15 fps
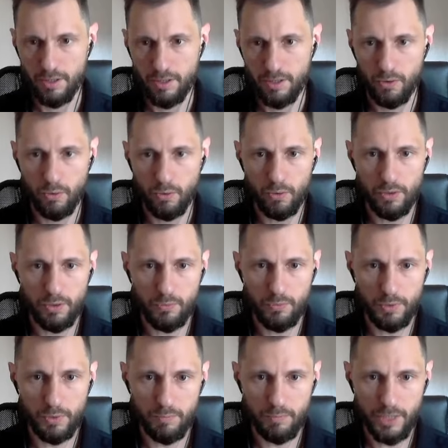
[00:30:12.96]
Or
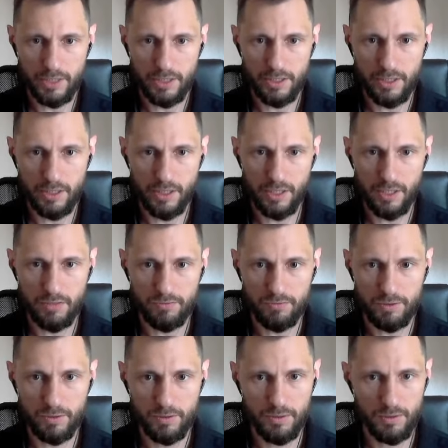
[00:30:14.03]
we might have,
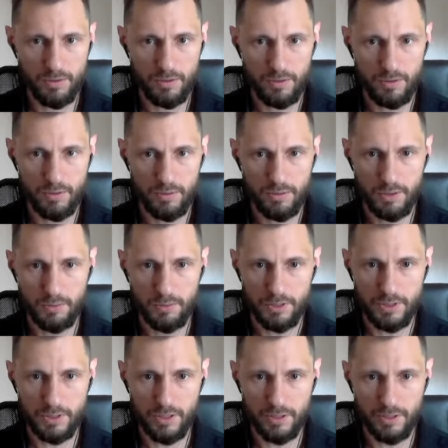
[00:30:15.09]
oh, what
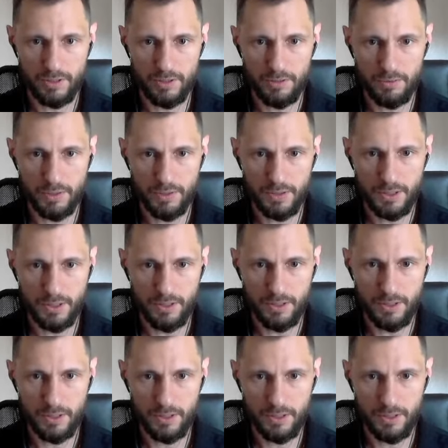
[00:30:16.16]
the hell is going on here?